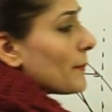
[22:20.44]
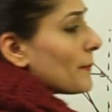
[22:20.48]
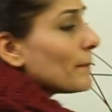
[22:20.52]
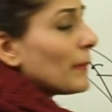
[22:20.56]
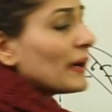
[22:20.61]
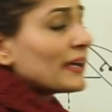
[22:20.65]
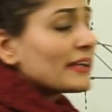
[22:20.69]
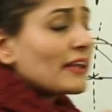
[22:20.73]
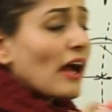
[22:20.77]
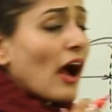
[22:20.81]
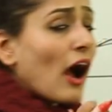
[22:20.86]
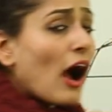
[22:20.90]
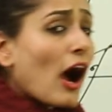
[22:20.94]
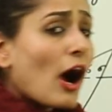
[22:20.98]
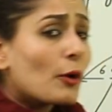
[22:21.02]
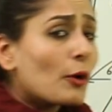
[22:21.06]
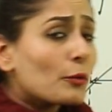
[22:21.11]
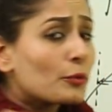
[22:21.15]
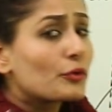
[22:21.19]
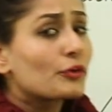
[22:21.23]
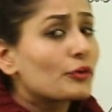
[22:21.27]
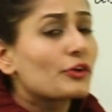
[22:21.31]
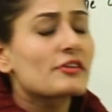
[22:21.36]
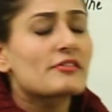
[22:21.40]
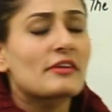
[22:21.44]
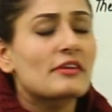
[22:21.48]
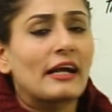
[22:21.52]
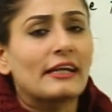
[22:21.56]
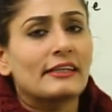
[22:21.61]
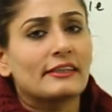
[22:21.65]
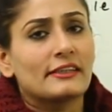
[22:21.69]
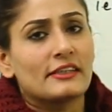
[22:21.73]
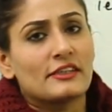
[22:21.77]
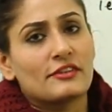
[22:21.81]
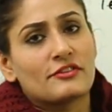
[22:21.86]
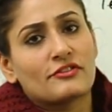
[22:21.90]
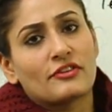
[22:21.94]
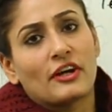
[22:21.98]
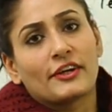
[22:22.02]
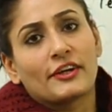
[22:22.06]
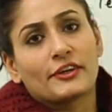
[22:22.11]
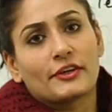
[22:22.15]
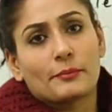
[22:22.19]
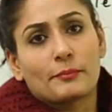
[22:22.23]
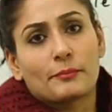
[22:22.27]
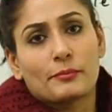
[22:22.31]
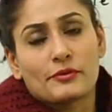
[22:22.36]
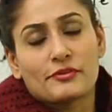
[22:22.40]
But how to design these
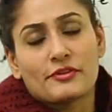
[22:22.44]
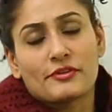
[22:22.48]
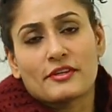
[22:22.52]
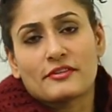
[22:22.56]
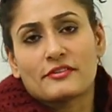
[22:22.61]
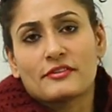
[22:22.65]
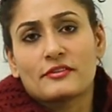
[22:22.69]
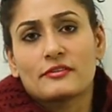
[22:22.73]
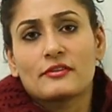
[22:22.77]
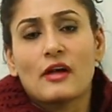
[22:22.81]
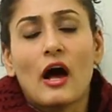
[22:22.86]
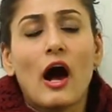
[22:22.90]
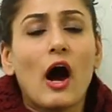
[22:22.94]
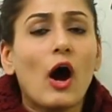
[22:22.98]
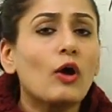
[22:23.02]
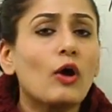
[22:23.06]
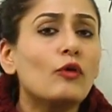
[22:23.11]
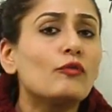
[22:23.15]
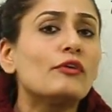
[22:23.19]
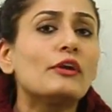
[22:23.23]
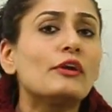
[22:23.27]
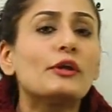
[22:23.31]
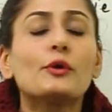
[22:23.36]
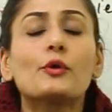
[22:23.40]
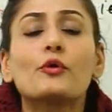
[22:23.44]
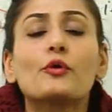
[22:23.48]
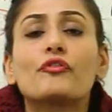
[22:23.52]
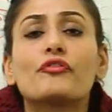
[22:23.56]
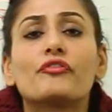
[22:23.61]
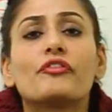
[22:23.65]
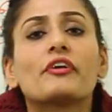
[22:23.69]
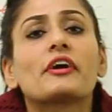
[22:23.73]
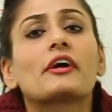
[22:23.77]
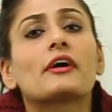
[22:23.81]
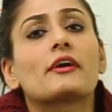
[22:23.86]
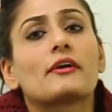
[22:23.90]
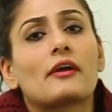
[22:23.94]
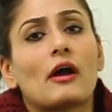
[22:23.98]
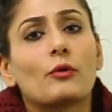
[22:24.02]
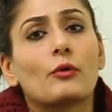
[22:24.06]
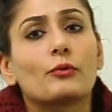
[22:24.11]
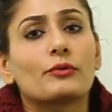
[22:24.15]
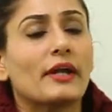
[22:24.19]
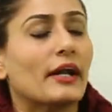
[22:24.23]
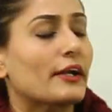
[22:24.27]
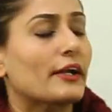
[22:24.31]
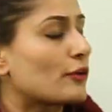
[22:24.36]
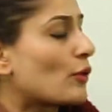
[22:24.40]
tighter processes? How will you figure
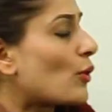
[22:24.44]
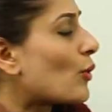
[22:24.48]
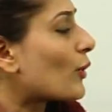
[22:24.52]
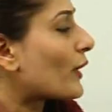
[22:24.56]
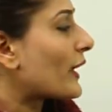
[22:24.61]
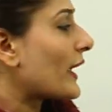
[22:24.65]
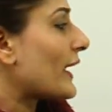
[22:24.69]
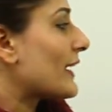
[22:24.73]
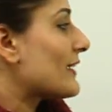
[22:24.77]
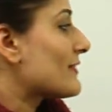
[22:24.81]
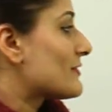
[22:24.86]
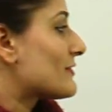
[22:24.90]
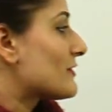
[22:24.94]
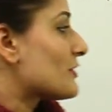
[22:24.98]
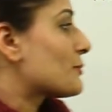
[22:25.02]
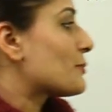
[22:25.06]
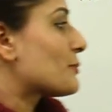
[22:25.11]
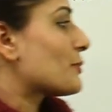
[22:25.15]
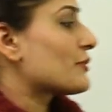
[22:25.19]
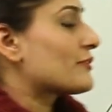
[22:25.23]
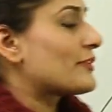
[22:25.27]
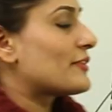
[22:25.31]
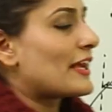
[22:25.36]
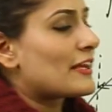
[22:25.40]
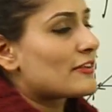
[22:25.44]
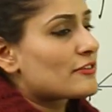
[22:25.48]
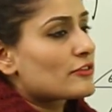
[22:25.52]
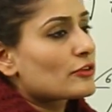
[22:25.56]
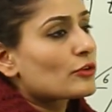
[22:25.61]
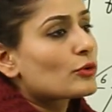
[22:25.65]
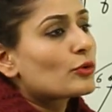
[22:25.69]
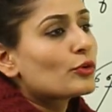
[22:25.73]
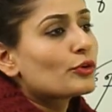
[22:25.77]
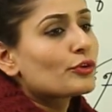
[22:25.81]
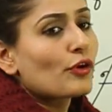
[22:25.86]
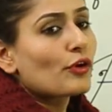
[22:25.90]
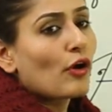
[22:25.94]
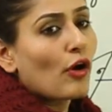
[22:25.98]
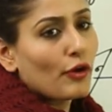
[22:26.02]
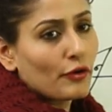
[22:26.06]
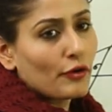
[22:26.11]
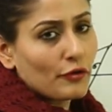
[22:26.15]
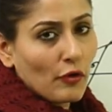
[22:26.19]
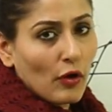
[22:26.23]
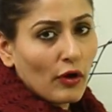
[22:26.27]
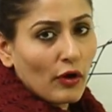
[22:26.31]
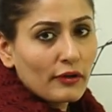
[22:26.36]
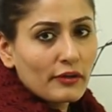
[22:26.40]
out that, okay, is this process good
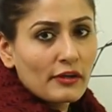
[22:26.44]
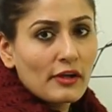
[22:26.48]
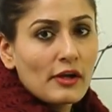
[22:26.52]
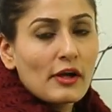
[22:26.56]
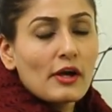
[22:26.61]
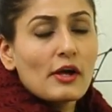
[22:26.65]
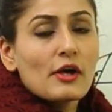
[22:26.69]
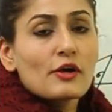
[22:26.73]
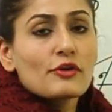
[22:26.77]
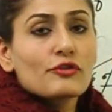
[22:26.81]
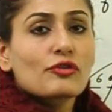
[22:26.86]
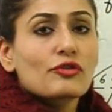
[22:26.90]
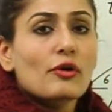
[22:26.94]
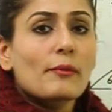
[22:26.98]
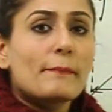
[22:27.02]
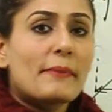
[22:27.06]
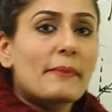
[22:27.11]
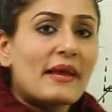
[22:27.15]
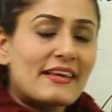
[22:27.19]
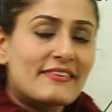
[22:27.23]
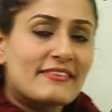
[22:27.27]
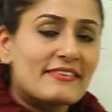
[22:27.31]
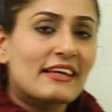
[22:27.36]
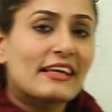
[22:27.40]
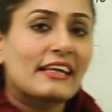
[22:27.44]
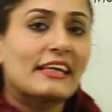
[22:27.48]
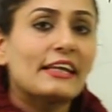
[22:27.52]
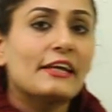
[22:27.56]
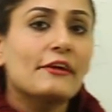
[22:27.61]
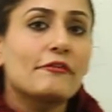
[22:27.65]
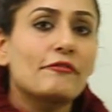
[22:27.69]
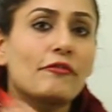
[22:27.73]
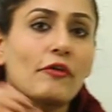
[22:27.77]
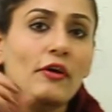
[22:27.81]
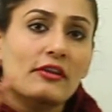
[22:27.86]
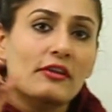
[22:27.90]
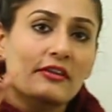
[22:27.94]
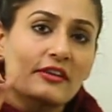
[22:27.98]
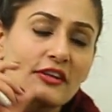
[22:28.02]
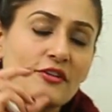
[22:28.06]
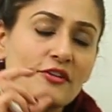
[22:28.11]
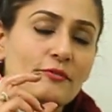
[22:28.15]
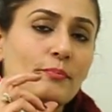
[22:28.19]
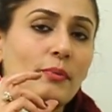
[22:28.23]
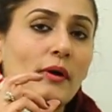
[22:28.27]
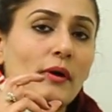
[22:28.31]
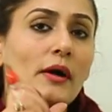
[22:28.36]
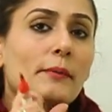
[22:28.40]
or not? So basically for
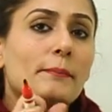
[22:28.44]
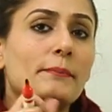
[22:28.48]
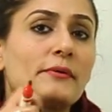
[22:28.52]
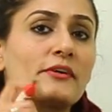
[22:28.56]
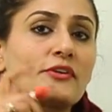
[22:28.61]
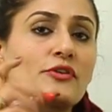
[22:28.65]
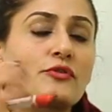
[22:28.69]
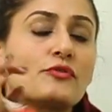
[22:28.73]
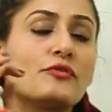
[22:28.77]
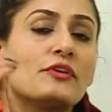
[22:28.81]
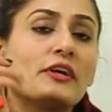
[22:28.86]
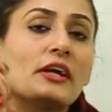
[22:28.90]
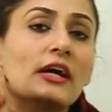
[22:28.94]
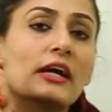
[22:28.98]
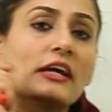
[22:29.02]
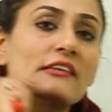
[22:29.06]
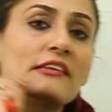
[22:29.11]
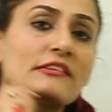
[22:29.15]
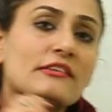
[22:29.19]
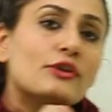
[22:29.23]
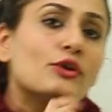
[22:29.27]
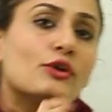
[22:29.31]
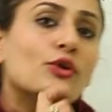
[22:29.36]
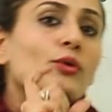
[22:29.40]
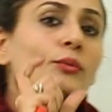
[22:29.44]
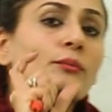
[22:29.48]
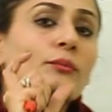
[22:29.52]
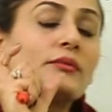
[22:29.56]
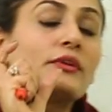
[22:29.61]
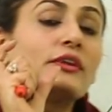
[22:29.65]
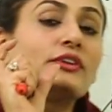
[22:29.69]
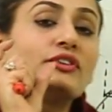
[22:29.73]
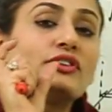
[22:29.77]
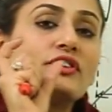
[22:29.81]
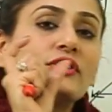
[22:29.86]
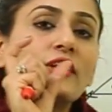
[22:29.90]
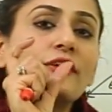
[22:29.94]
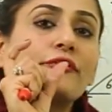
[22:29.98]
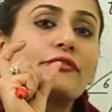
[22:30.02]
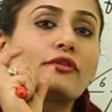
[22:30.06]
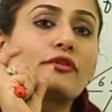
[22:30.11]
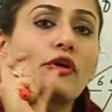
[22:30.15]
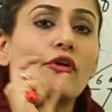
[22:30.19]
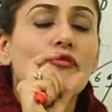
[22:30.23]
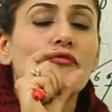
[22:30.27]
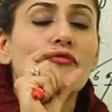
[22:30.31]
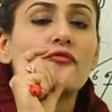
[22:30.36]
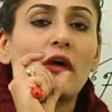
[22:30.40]
this purpose we assume the
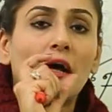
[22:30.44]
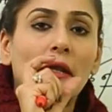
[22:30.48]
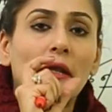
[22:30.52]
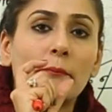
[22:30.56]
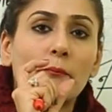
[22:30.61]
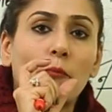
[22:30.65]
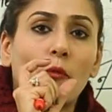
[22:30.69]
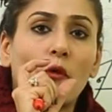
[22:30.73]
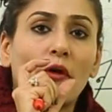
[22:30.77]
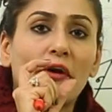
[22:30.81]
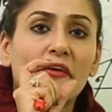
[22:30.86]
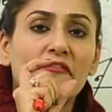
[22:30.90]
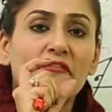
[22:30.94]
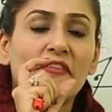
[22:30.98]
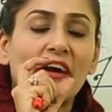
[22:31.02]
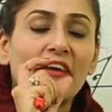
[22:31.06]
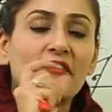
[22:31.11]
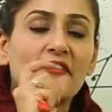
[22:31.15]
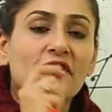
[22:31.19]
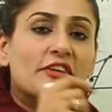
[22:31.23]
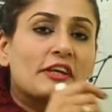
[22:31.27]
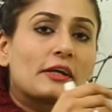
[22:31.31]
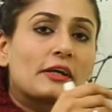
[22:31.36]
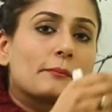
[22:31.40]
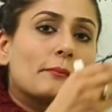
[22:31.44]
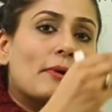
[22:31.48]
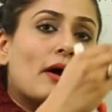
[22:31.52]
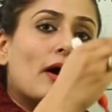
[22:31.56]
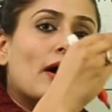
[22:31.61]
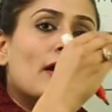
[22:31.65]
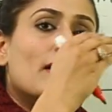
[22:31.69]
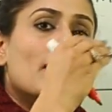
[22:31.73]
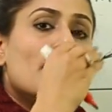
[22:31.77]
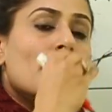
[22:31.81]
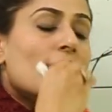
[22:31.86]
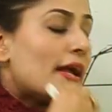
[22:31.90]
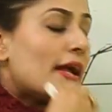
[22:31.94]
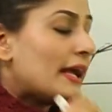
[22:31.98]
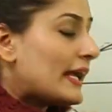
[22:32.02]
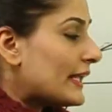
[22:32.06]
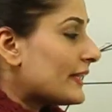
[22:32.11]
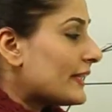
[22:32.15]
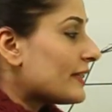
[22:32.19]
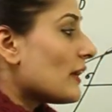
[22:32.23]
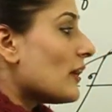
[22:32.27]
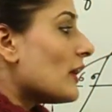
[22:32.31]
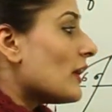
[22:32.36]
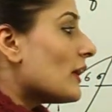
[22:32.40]
shift of 1.5 sigma in